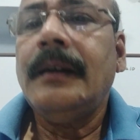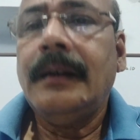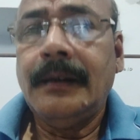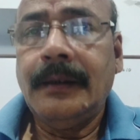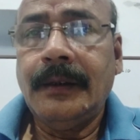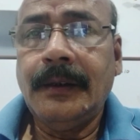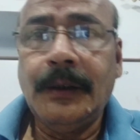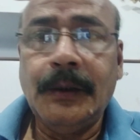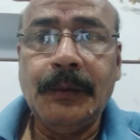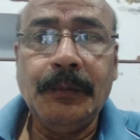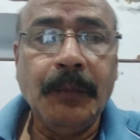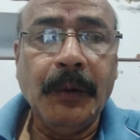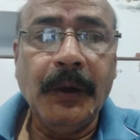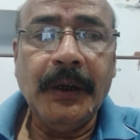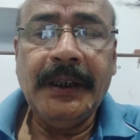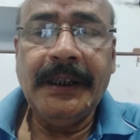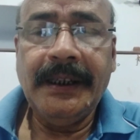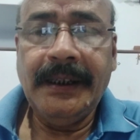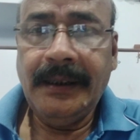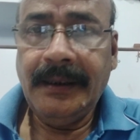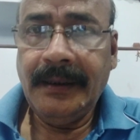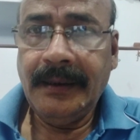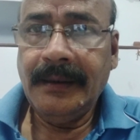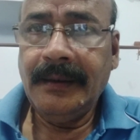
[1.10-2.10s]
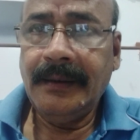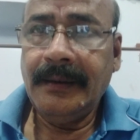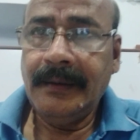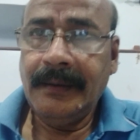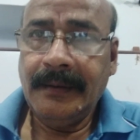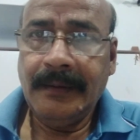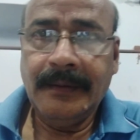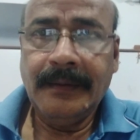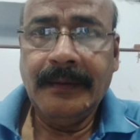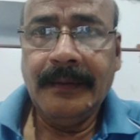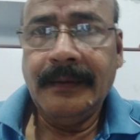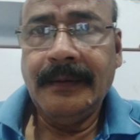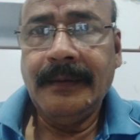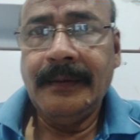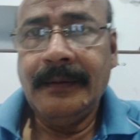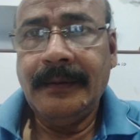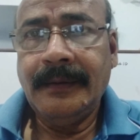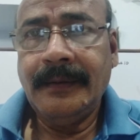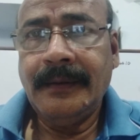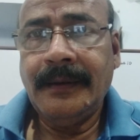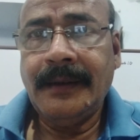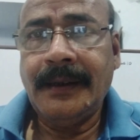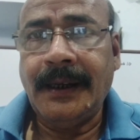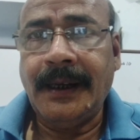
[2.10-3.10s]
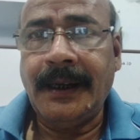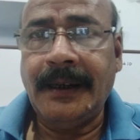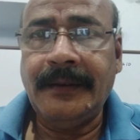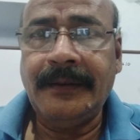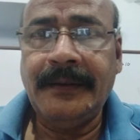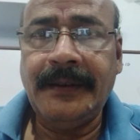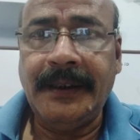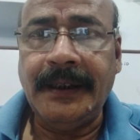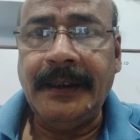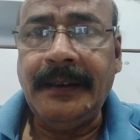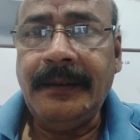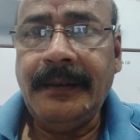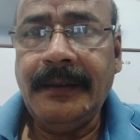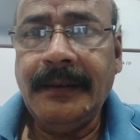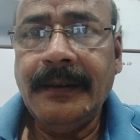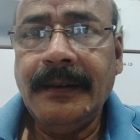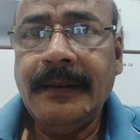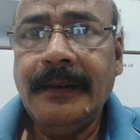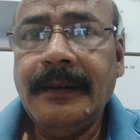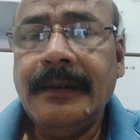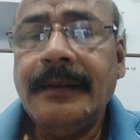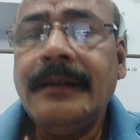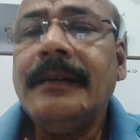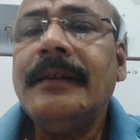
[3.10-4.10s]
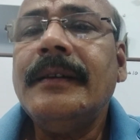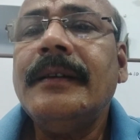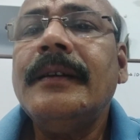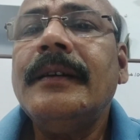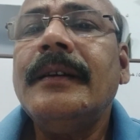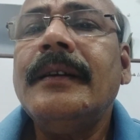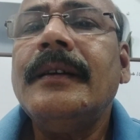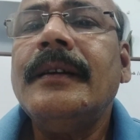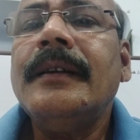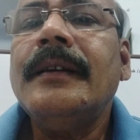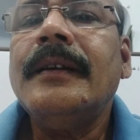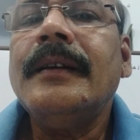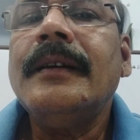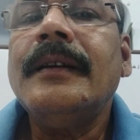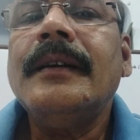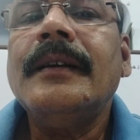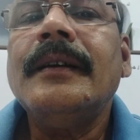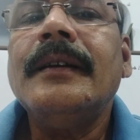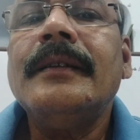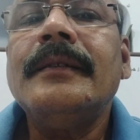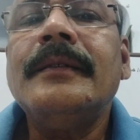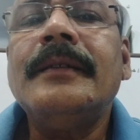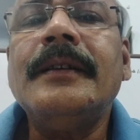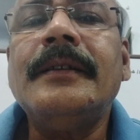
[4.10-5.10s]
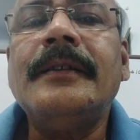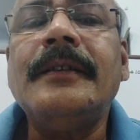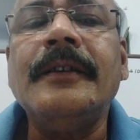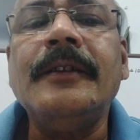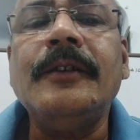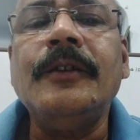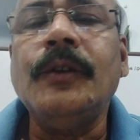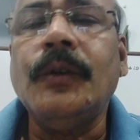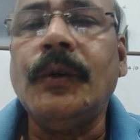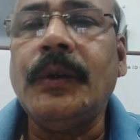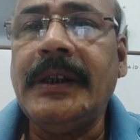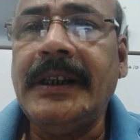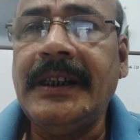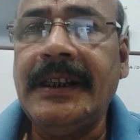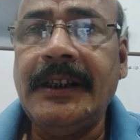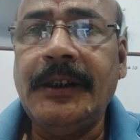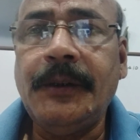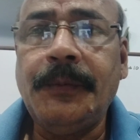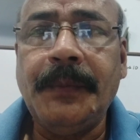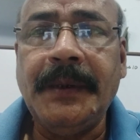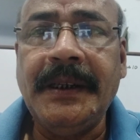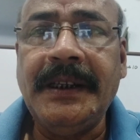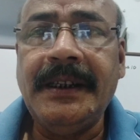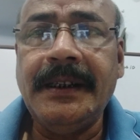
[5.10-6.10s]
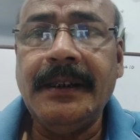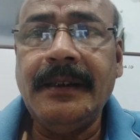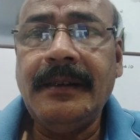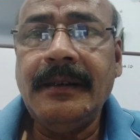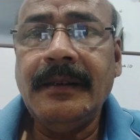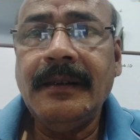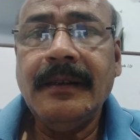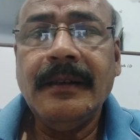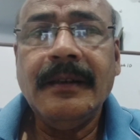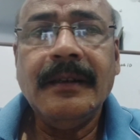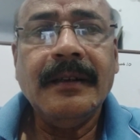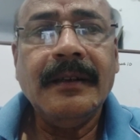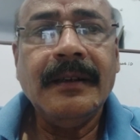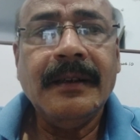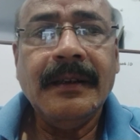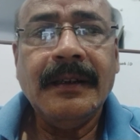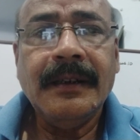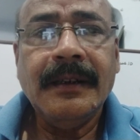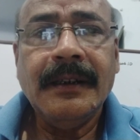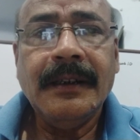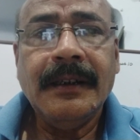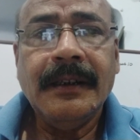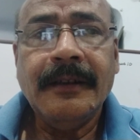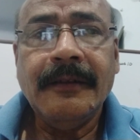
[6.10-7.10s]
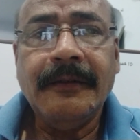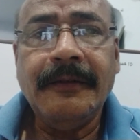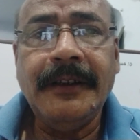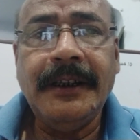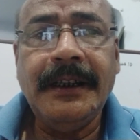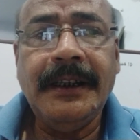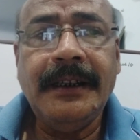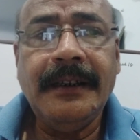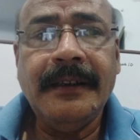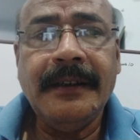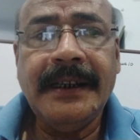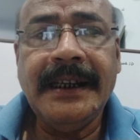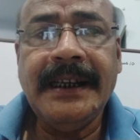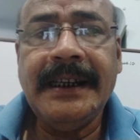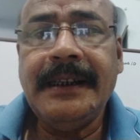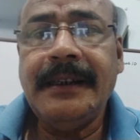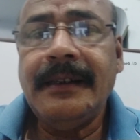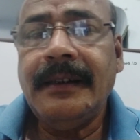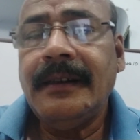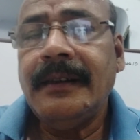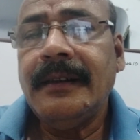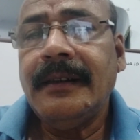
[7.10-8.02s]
Good morning, class 10th. This is your English period. We read